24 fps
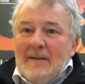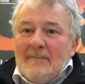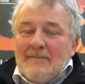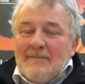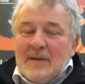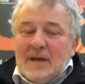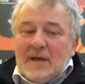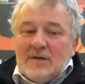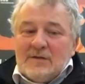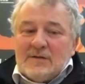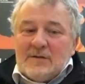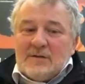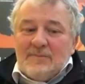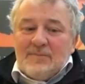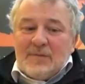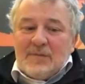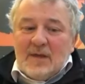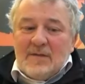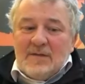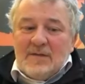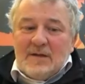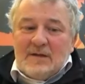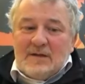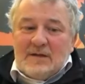because
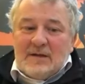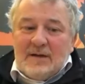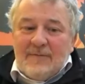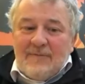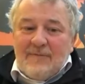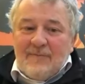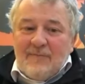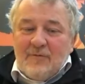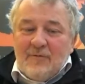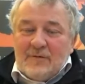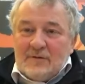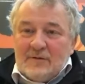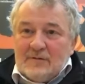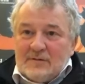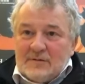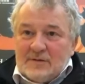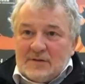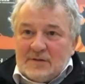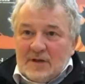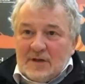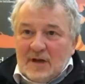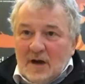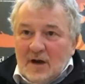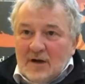the different
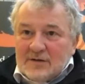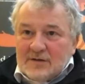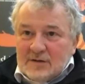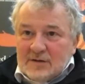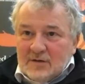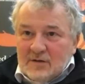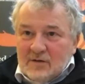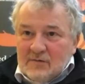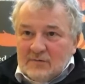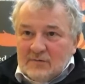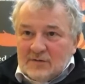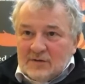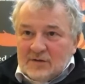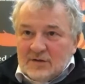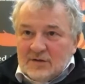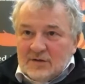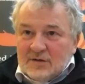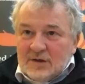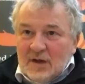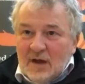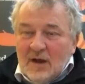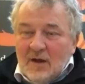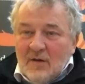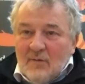starter
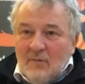cultures